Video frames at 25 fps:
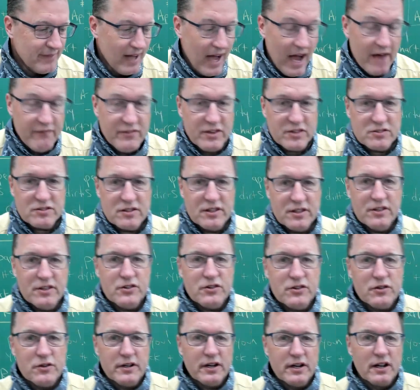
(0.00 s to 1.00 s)
Obviously, you
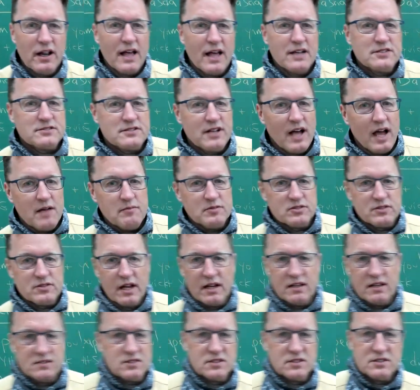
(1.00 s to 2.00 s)
tuned in last time. It's
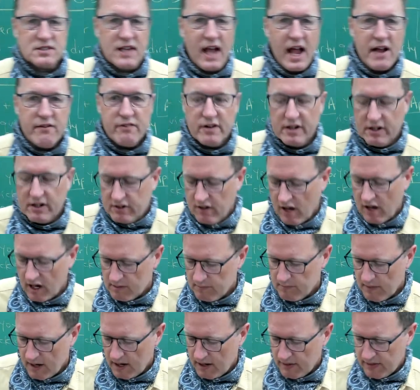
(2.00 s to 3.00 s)
like, is this guy ever going to talk
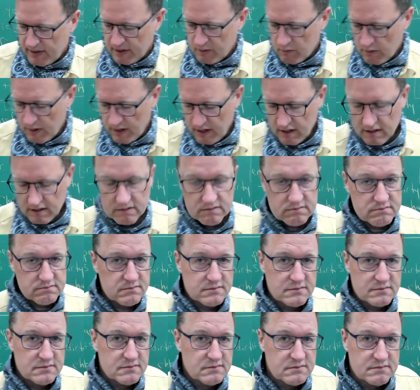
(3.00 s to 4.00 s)
about anything real?
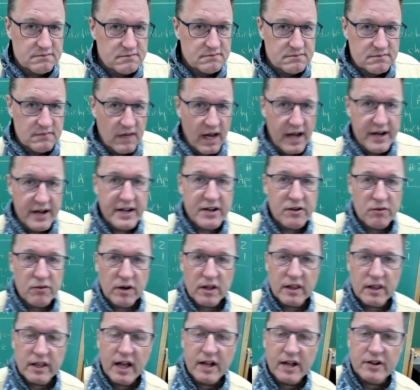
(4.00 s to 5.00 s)
I didn't
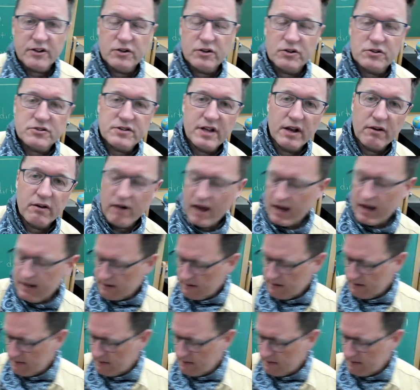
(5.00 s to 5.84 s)
really on Tuesday, right?